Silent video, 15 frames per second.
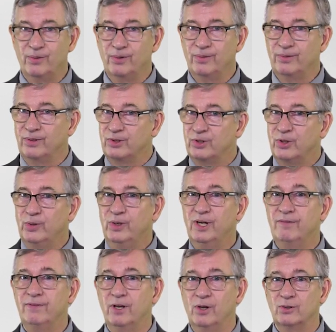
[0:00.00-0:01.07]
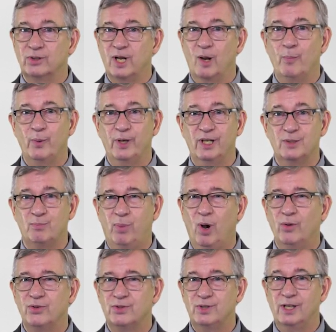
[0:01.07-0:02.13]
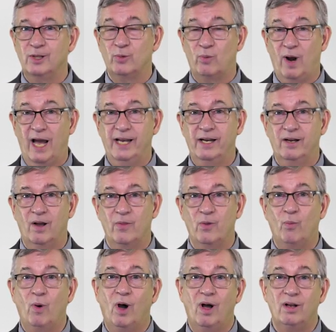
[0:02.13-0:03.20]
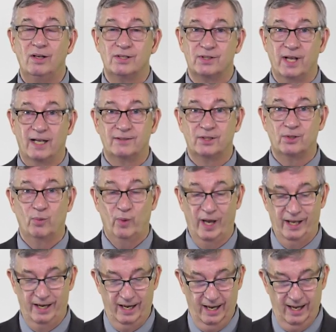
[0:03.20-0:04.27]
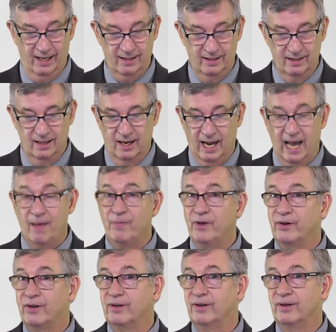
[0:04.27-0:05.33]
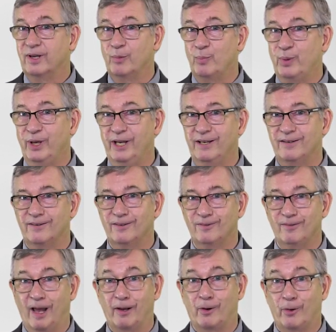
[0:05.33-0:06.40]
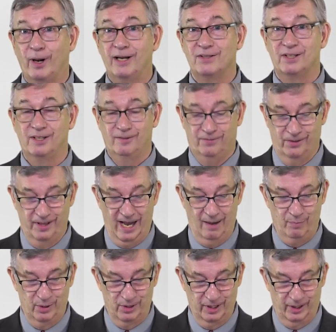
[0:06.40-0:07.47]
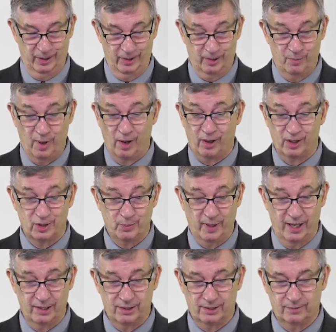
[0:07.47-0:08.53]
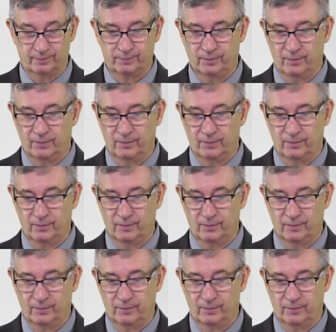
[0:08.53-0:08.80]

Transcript: the two of those companies both see the writing on the wall as that's the way to head, and they're going to compete like crazy for that particular market space.